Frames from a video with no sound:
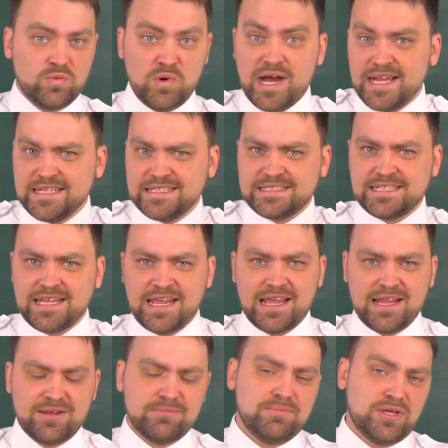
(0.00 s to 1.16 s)
Why
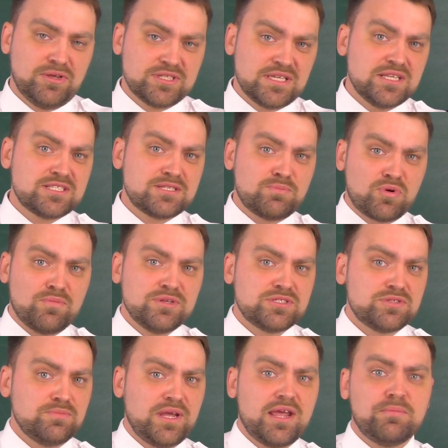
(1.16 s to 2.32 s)
10? Because it's promised
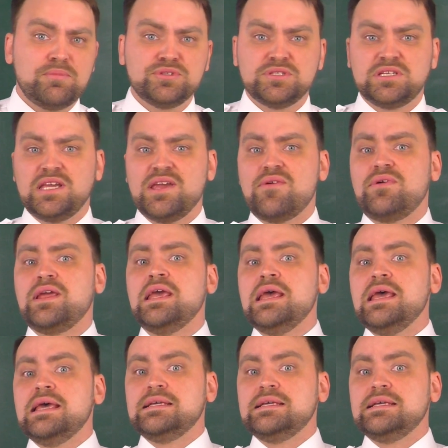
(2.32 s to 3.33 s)
to be able to carry